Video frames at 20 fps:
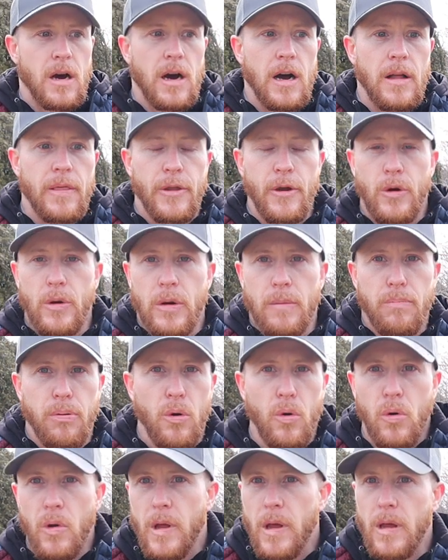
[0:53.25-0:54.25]
uh, doing
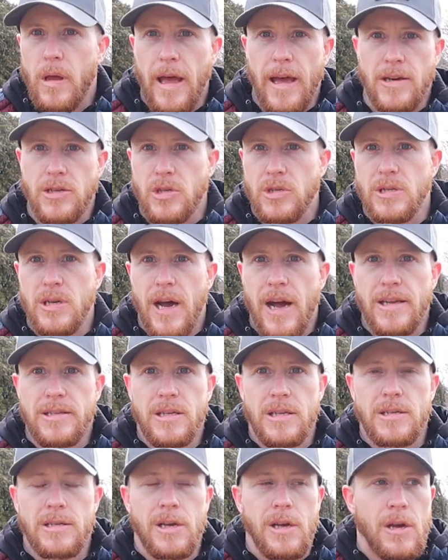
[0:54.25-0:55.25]
pulling
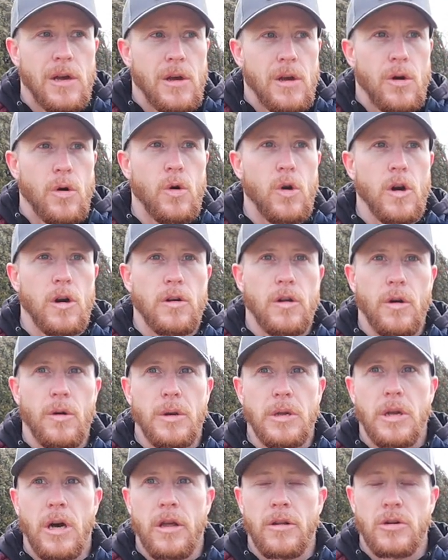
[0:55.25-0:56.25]
exercises, or
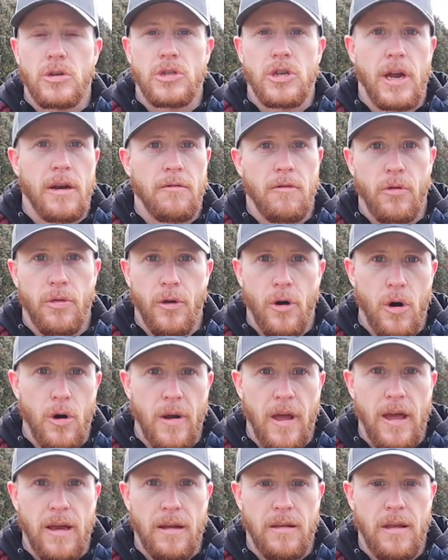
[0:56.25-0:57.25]
doing other general
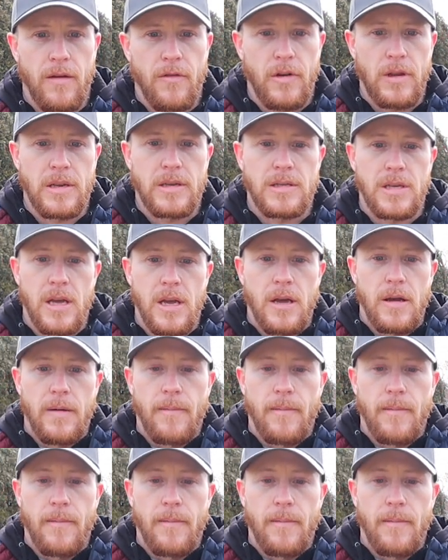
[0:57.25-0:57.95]
dog activities,